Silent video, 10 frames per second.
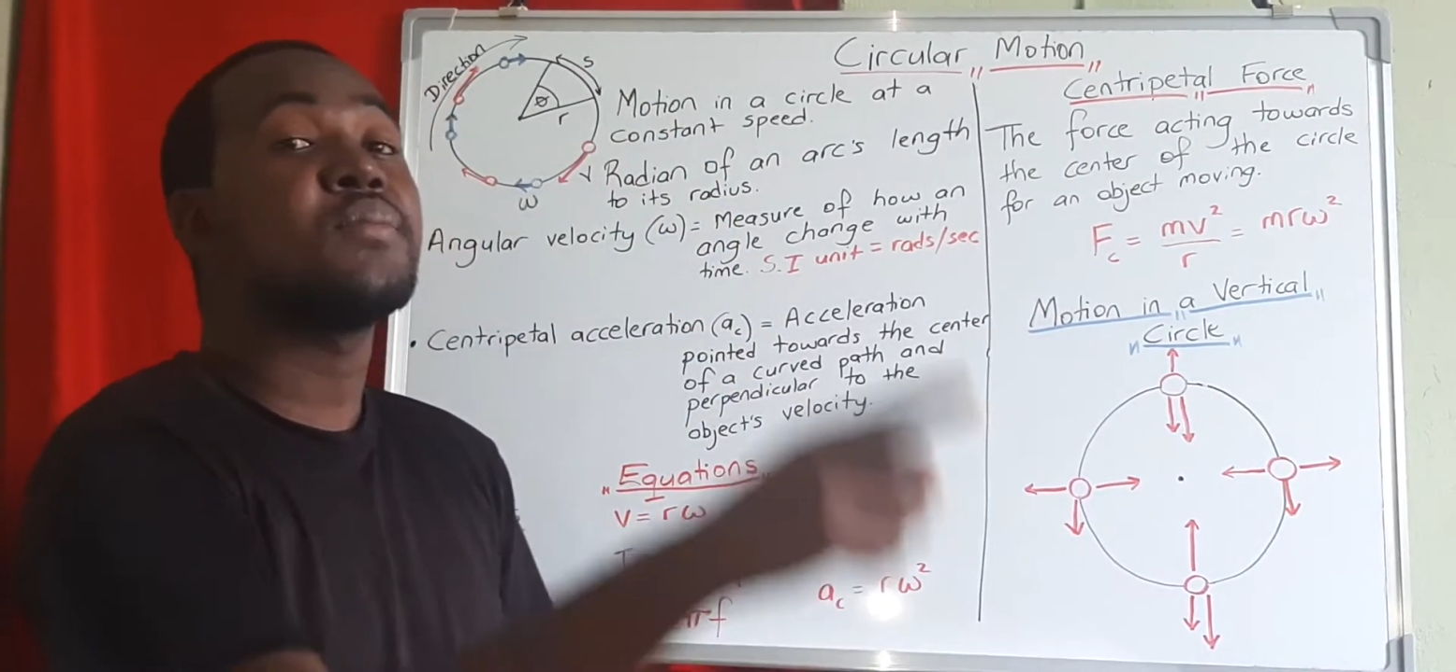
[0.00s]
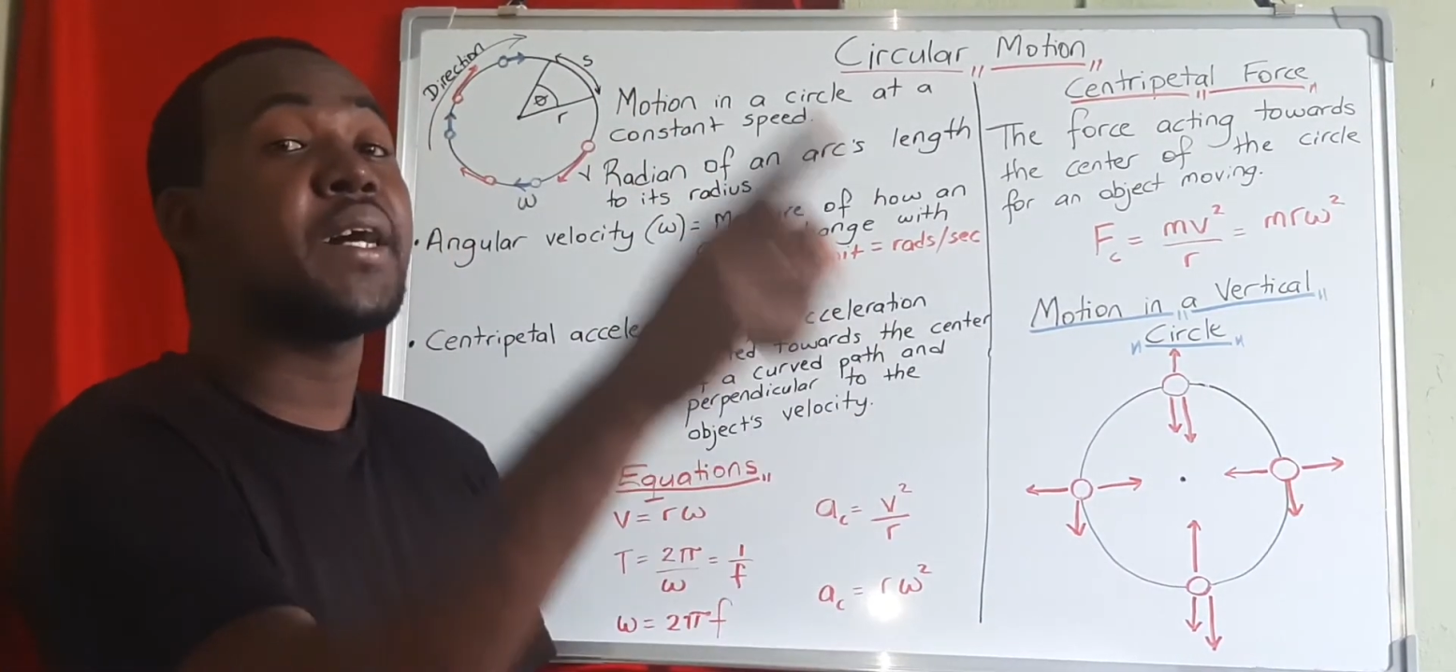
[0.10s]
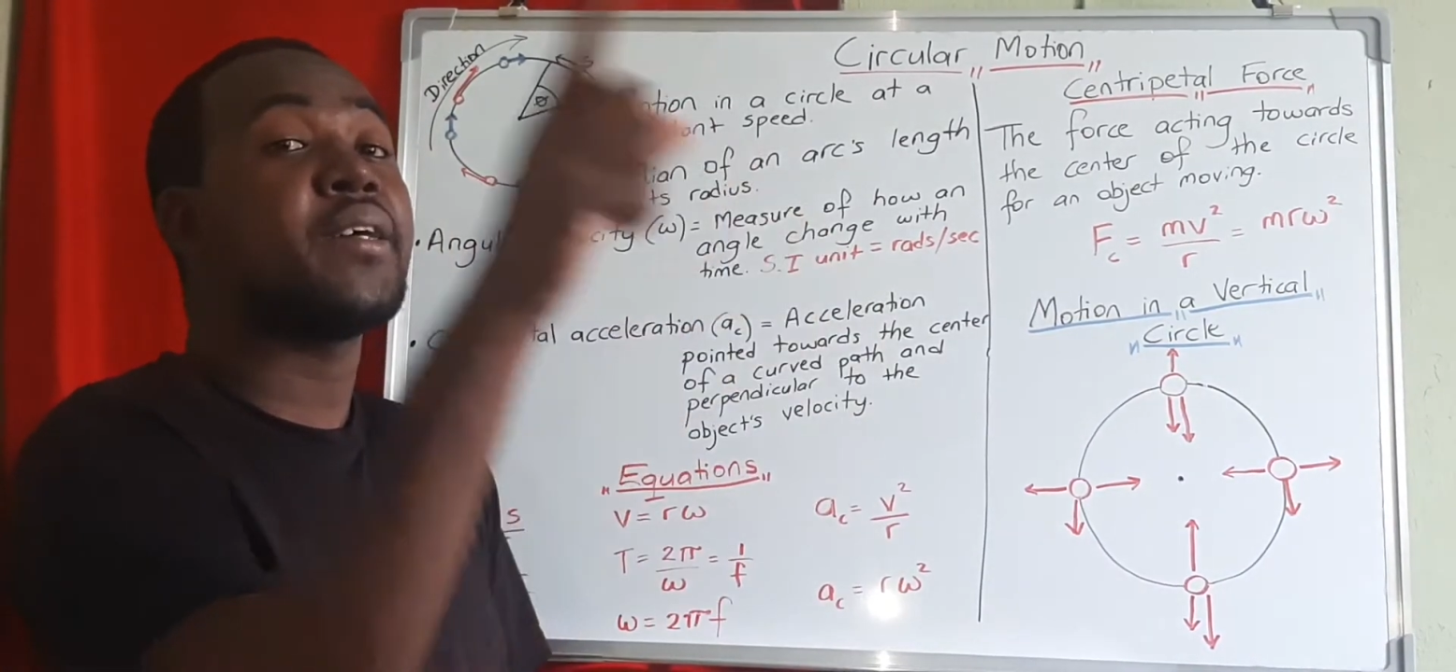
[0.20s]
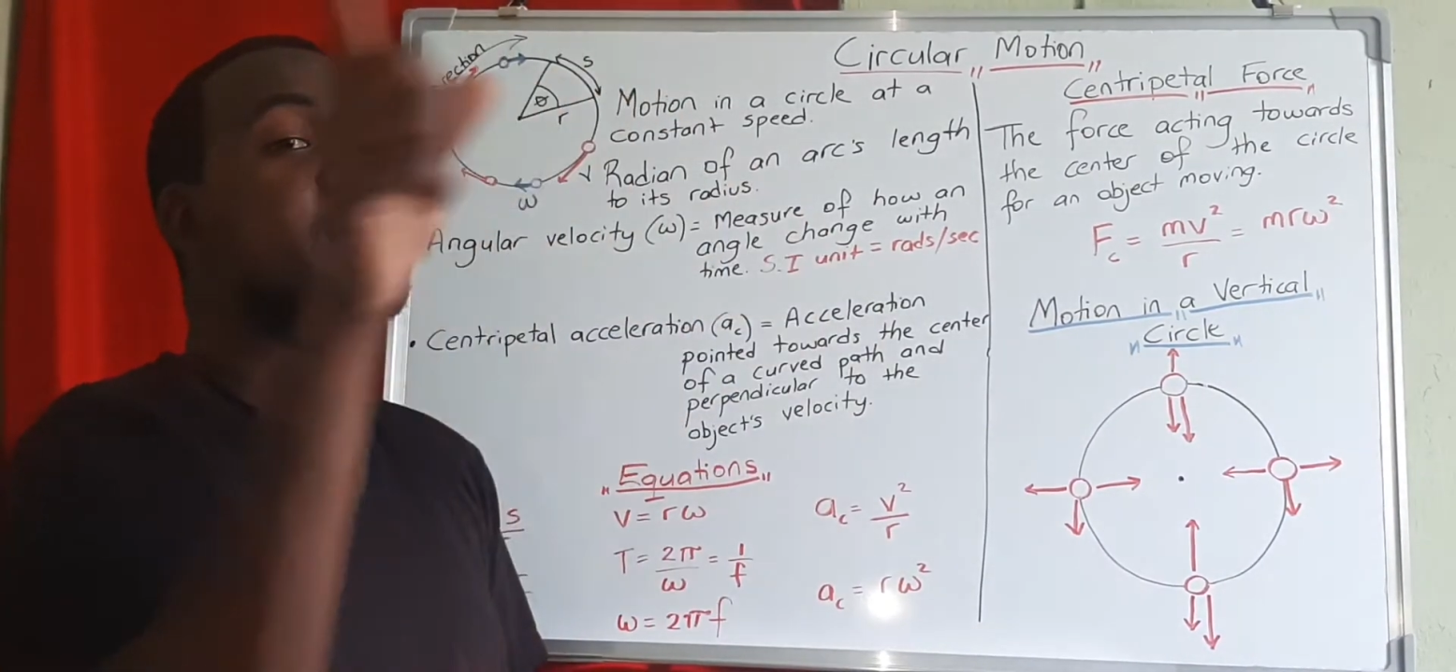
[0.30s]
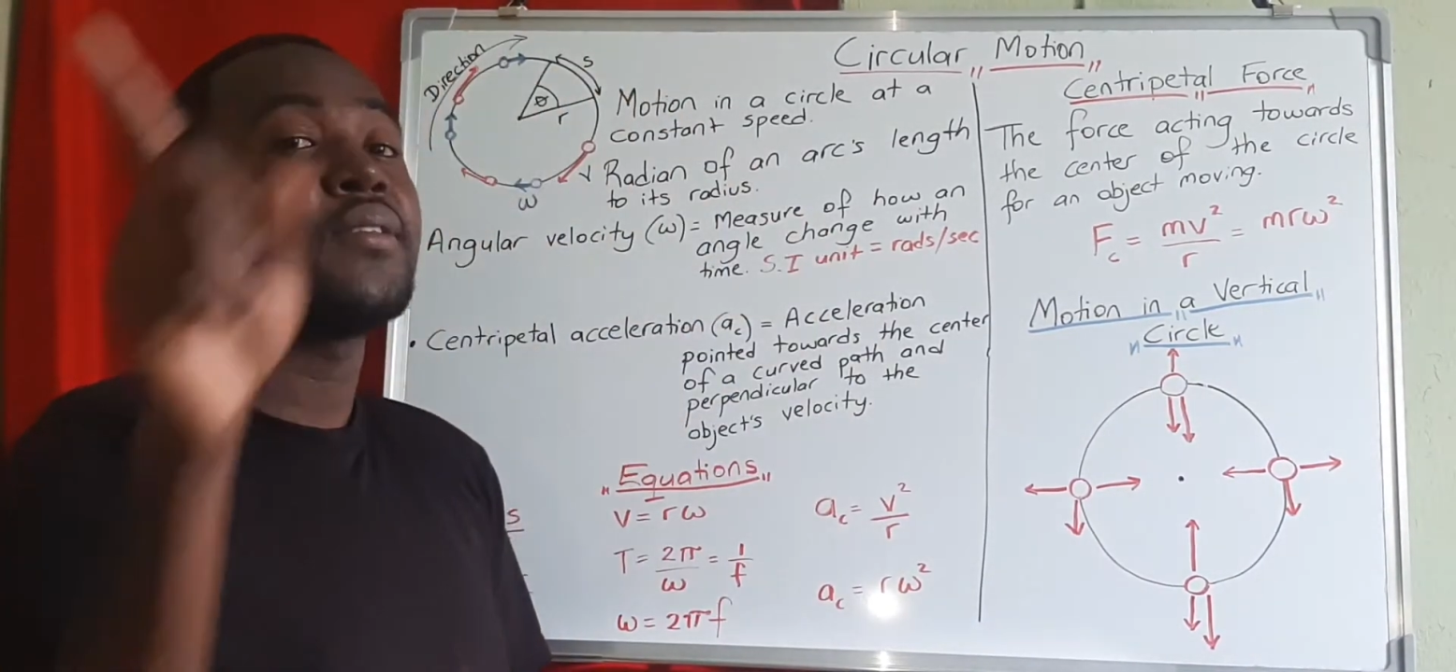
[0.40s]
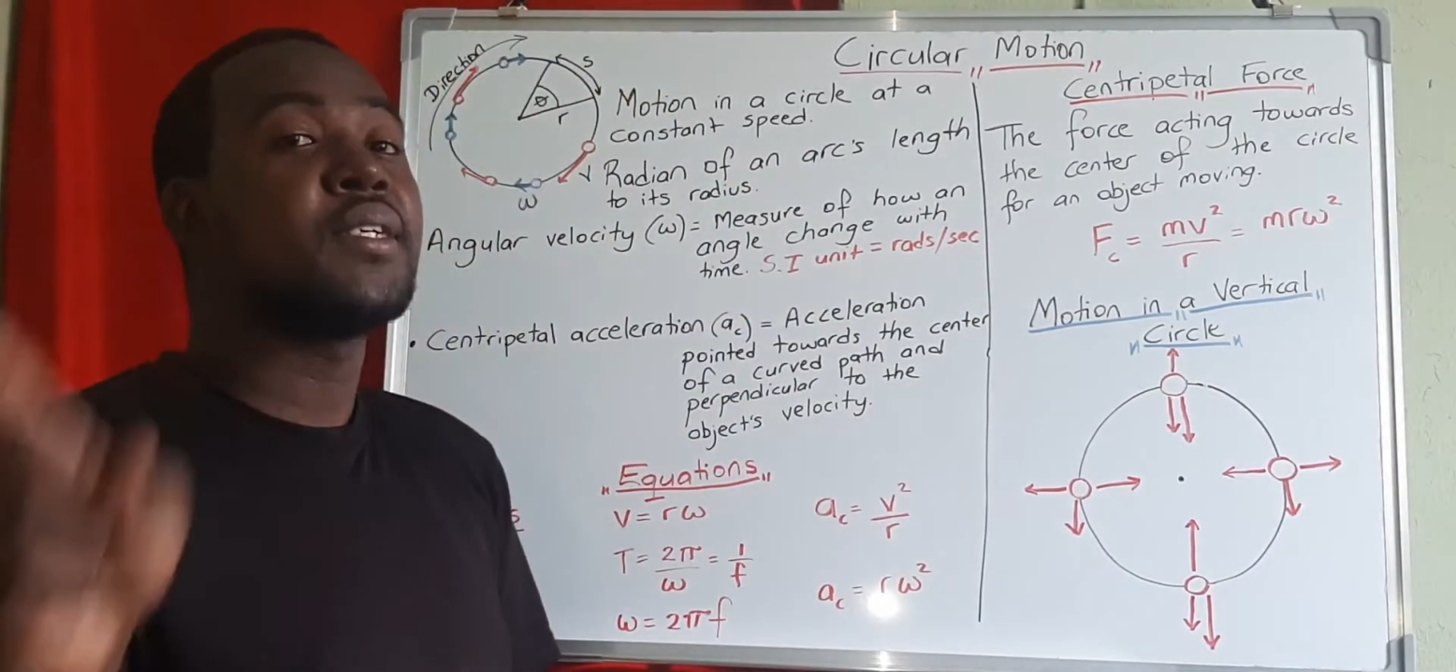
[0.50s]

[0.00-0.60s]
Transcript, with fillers: manner,